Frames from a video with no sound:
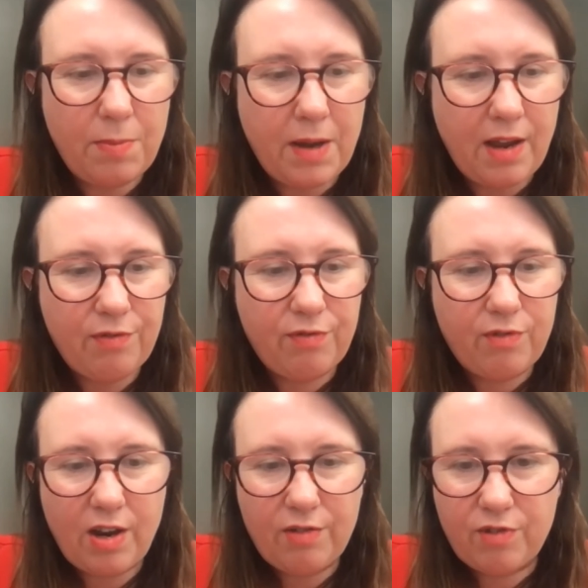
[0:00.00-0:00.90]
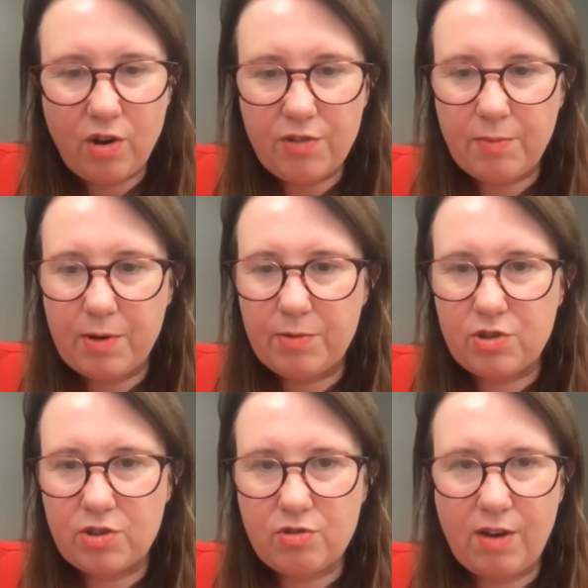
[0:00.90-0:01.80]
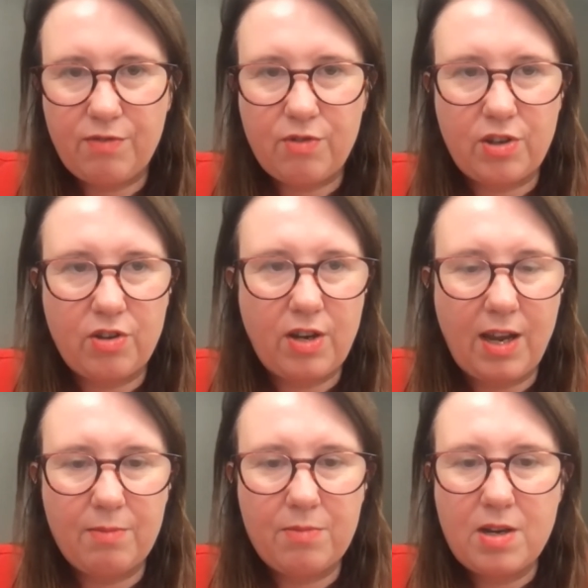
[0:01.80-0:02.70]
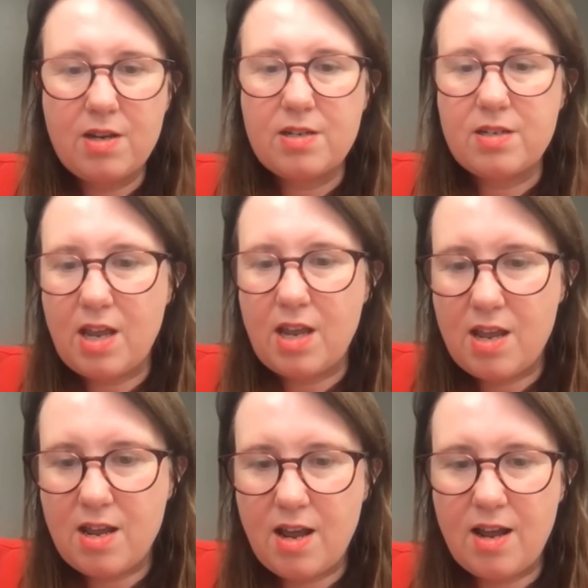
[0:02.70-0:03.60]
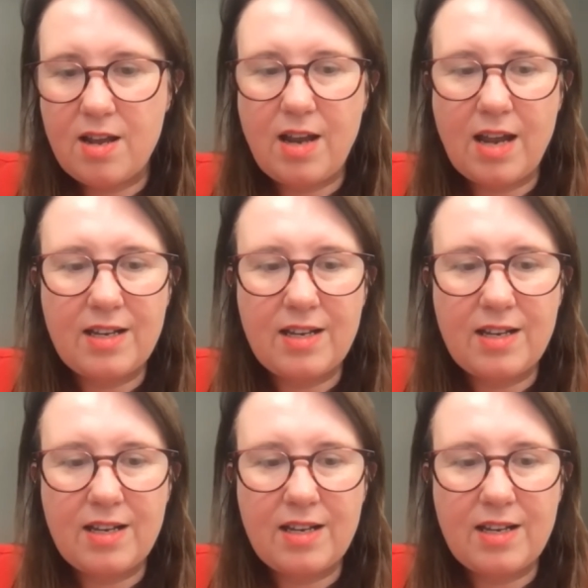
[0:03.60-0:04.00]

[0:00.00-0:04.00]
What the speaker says: But if not, then we were just grateful that you came to hear and